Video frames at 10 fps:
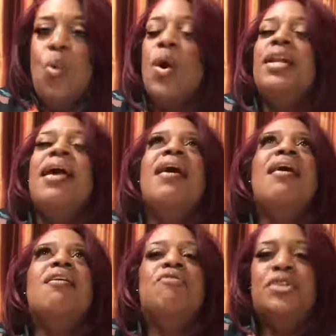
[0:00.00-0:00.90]

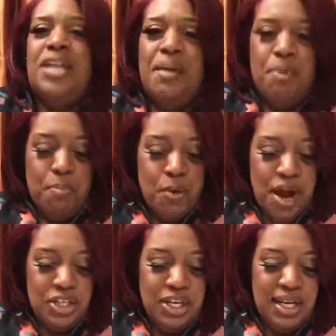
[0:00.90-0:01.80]
Whatever type of
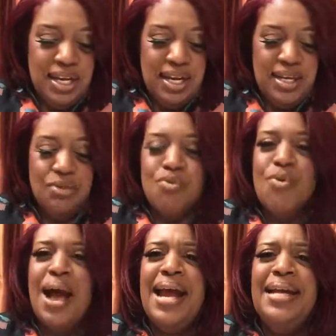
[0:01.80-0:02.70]
project it is,
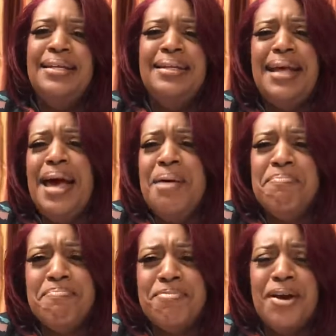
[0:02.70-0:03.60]
write
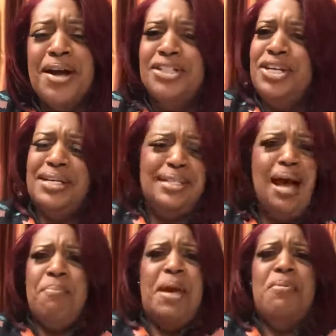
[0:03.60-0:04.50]
that project
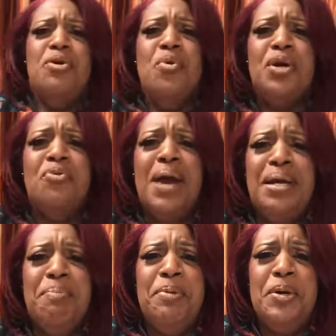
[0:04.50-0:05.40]
down. Maybe you want to
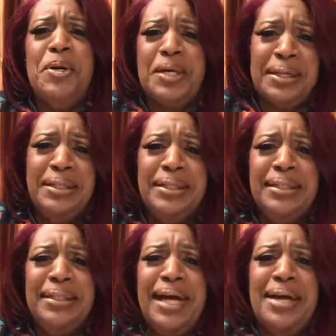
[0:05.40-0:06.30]
write a book.
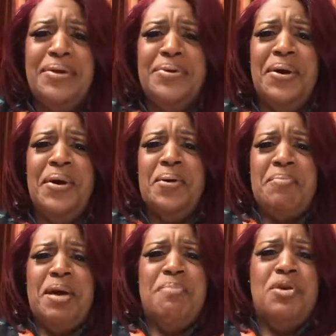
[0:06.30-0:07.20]
I don't know.
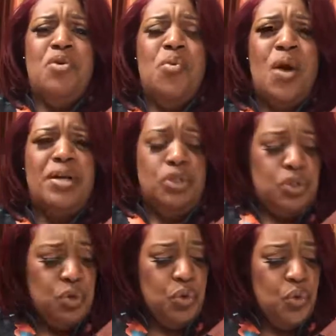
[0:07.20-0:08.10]
Maybe you want
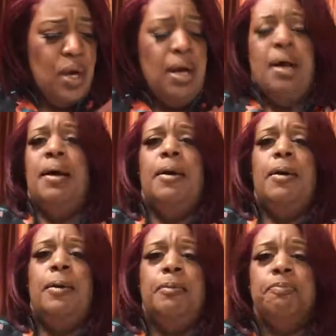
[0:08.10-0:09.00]
to
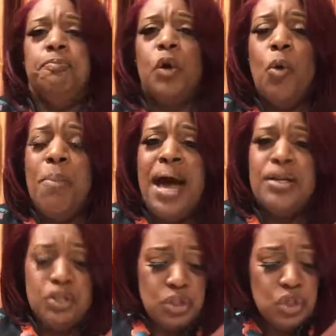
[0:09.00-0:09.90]
go
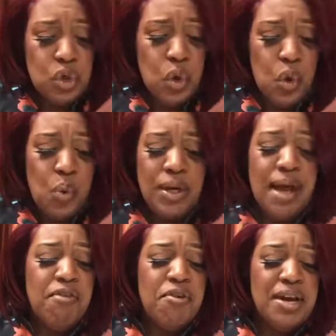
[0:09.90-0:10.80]
back to school.
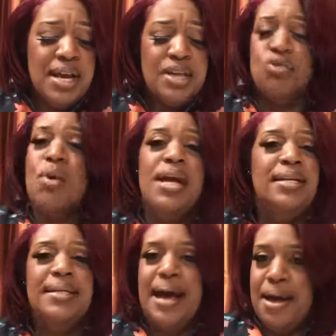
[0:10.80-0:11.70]
Whatever it is, write
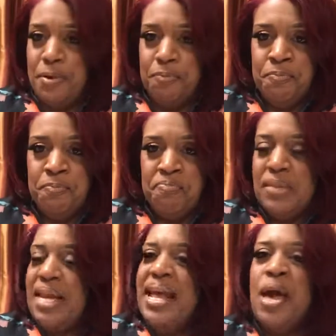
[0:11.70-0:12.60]
it down
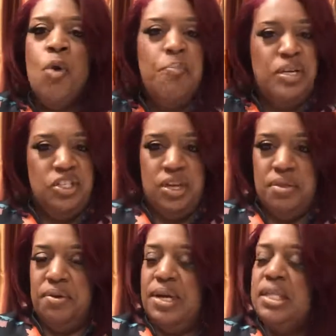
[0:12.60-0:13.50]
and help each
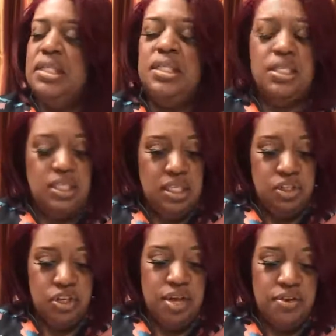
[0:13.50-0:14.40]
other, assist
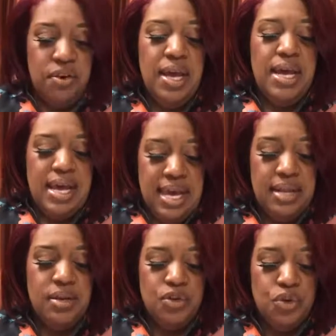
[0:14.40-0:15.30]
each other
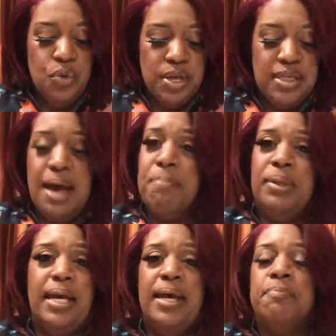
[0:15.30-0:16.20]
in doing that
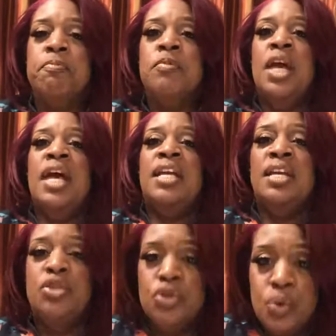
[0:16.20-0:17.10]
plan. And
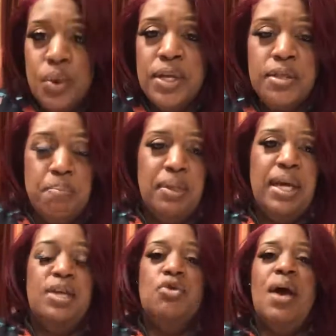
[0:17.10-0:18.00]
in doing the
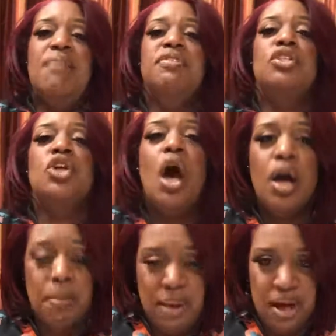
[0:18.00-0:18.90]
plan, you have to
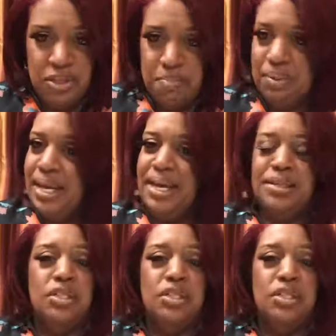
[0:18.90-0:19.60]
talk about the plan.